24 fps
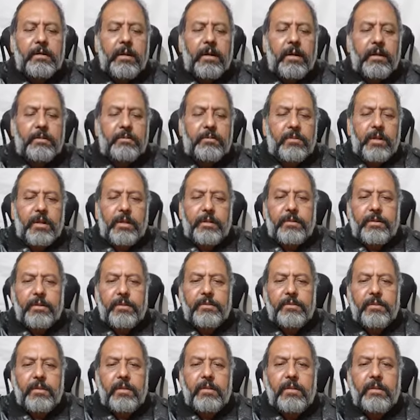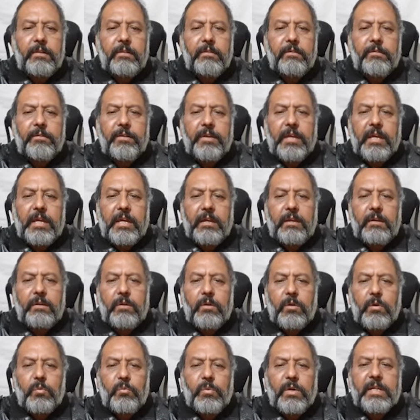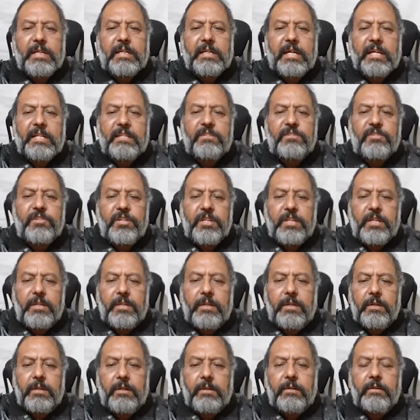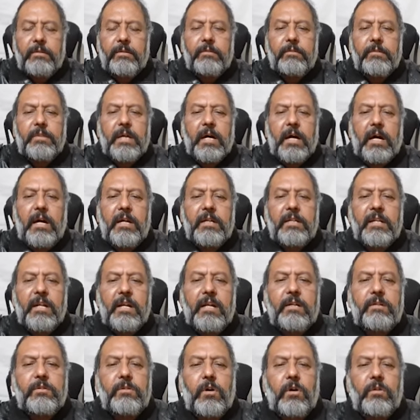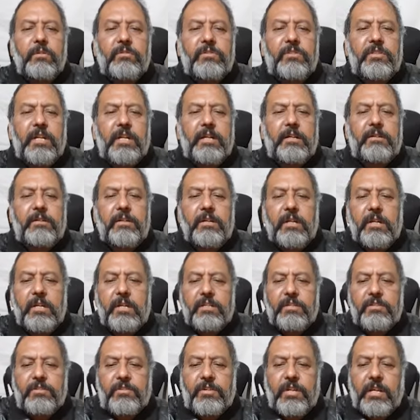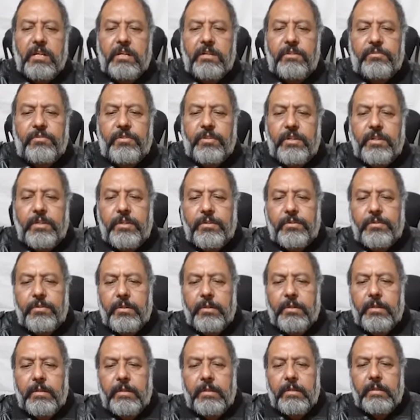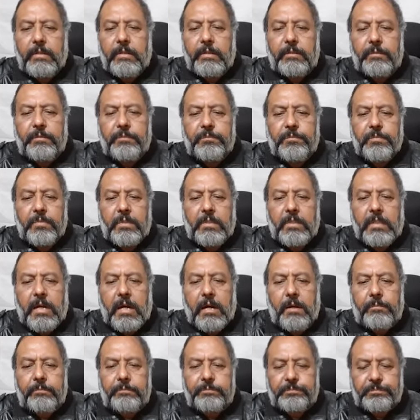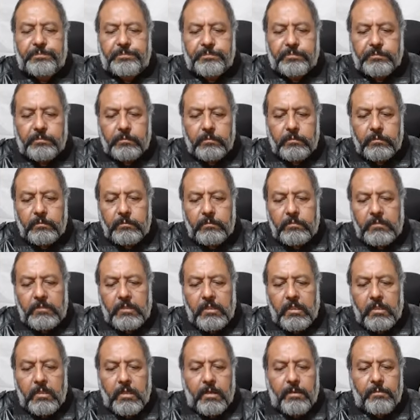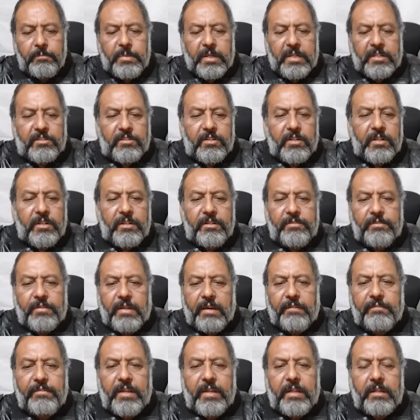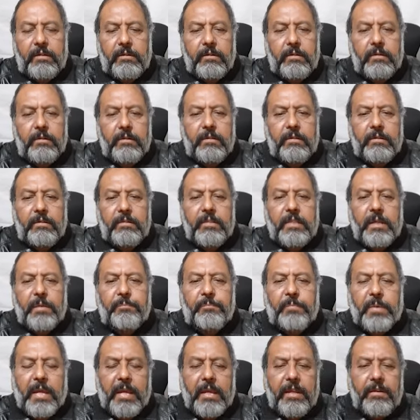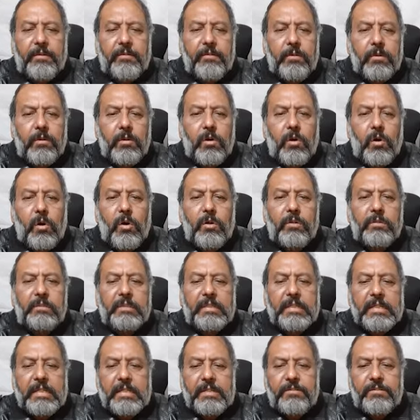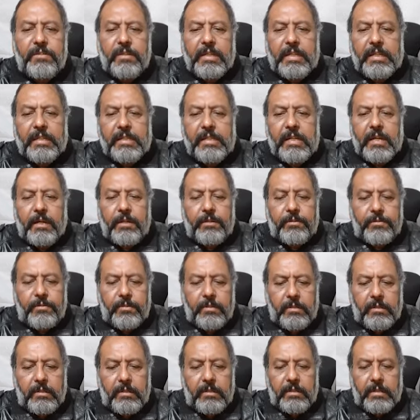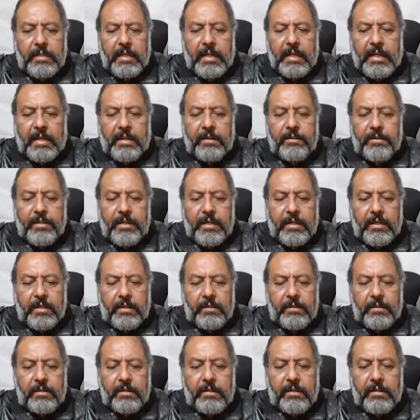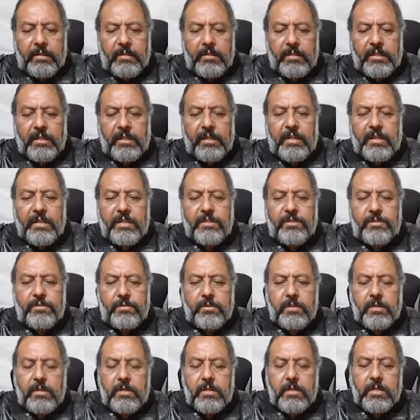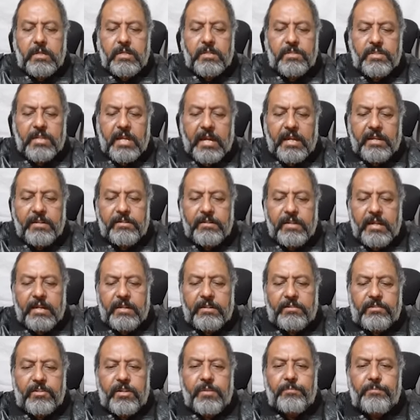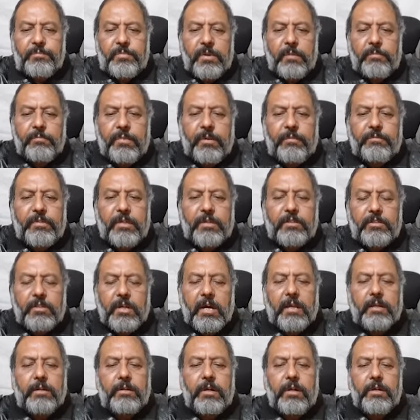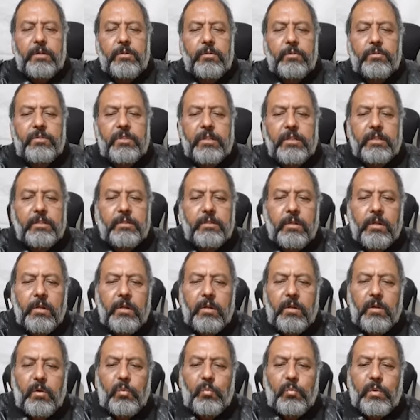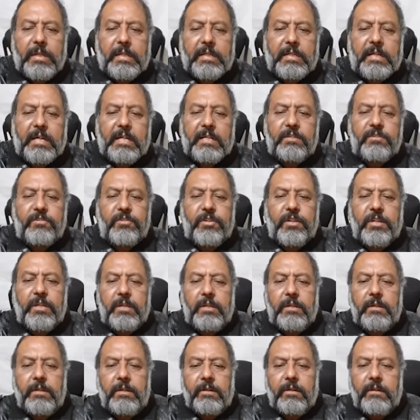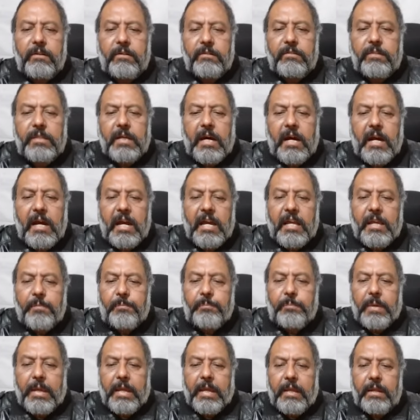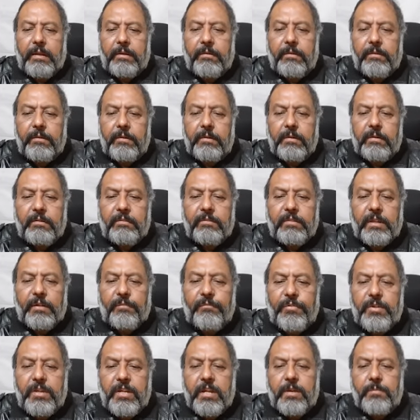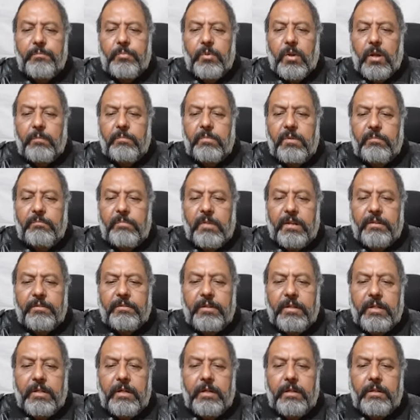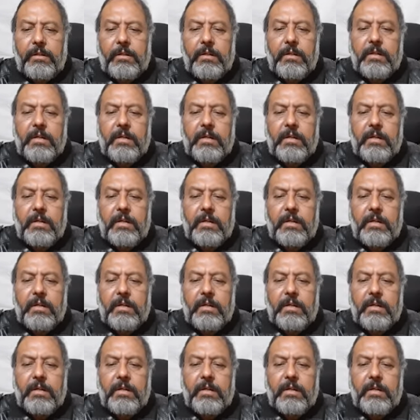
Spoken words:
arthritis. Here one can see the adult onset still disease. The person is having the pain on these areas, and here there is sign and symptoms of the sarcoidosis. One can see the eye pain, the vein problem are there,